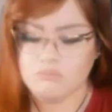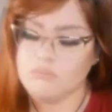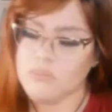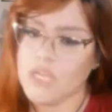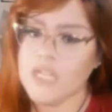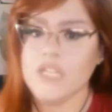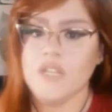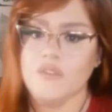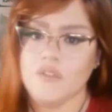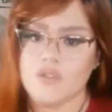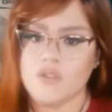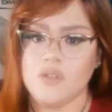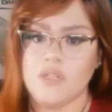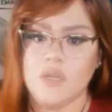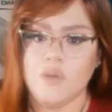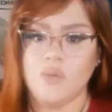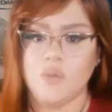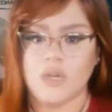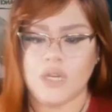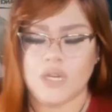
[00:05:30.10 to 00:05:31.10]

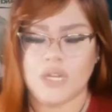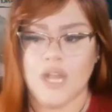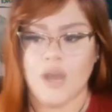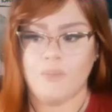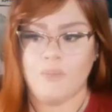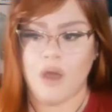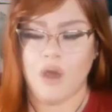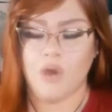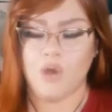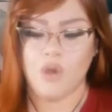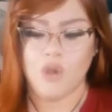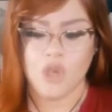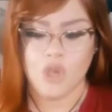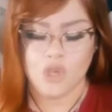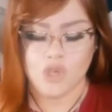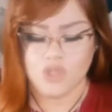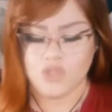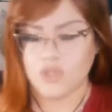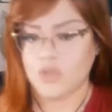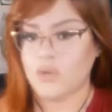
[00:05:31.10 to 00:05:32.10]
individually worried about
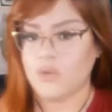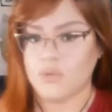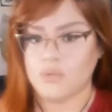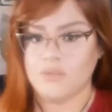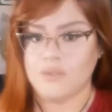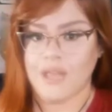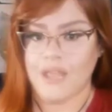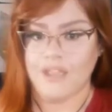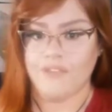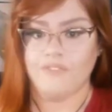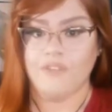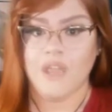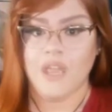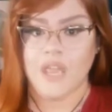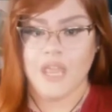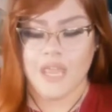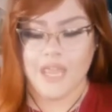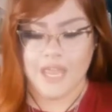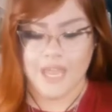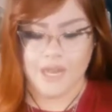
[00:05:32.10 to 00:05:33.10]
your own life.
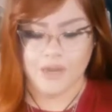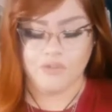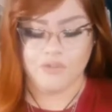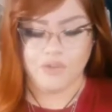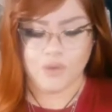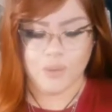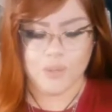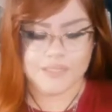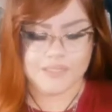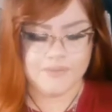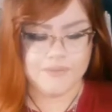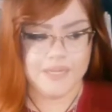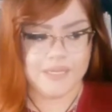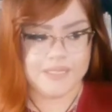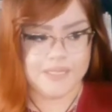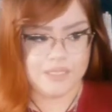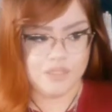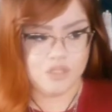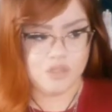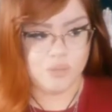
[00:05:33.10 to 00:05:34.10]
And of course, if they
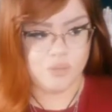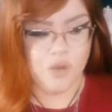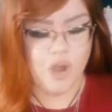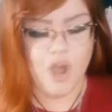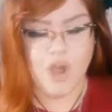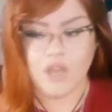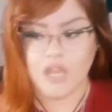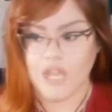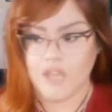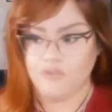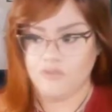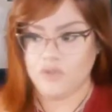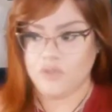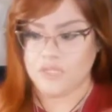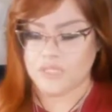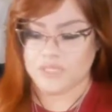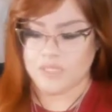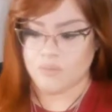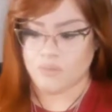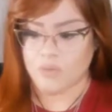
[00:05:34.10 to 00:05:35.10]
did you wrong, if you
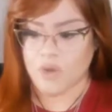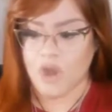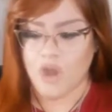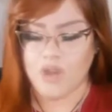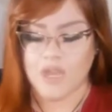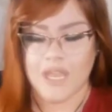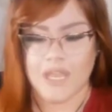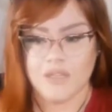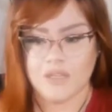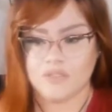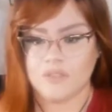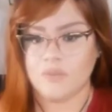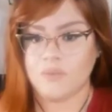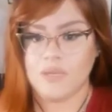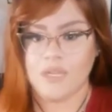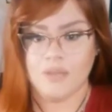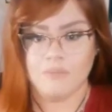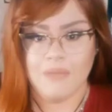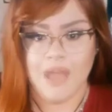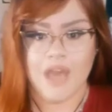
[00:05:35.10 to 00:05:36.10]
did them wrong, it doesn't
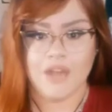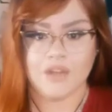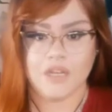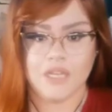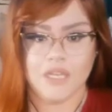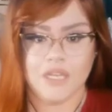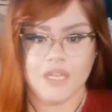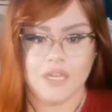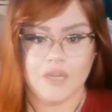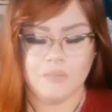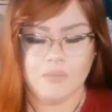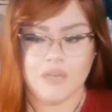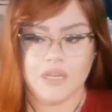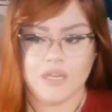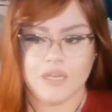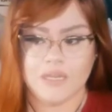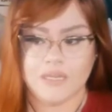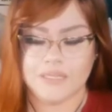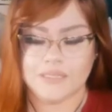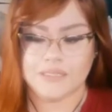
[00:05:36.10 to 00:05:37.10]
really matter here
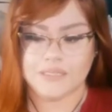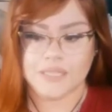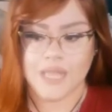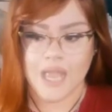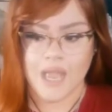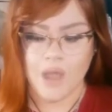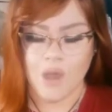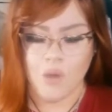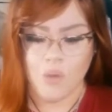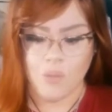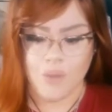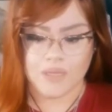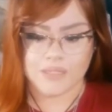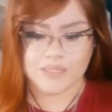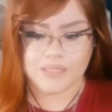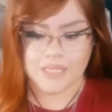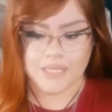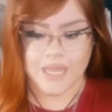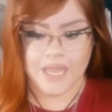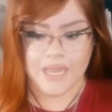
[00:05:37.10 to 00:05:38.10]
because
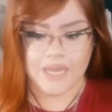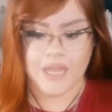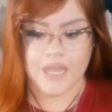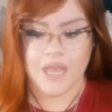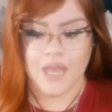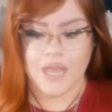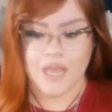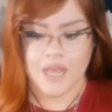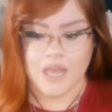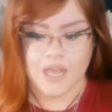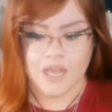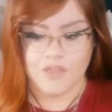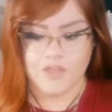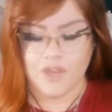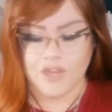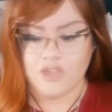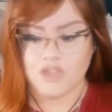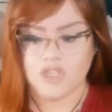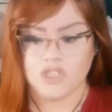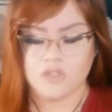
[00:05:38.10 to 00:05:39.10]
once again,
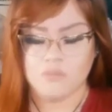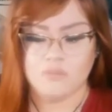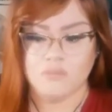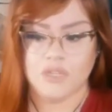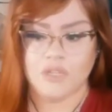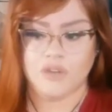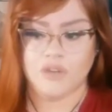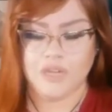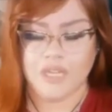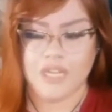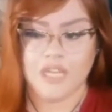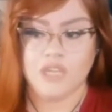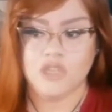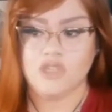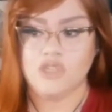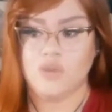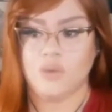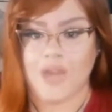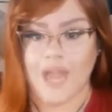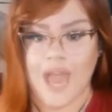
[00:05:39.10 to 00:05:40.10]
they're just
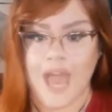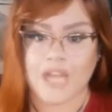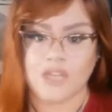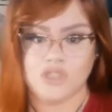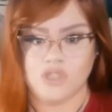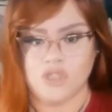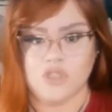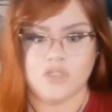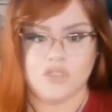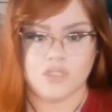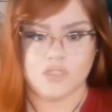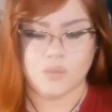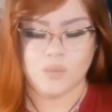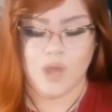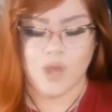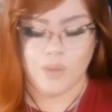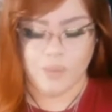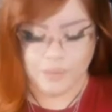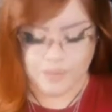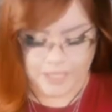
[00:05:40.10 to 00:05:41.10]
mirroring your actions as
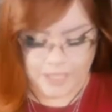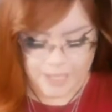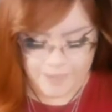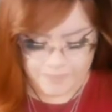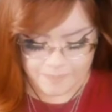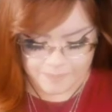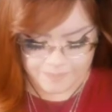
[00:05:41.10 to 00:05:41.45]
well, okay?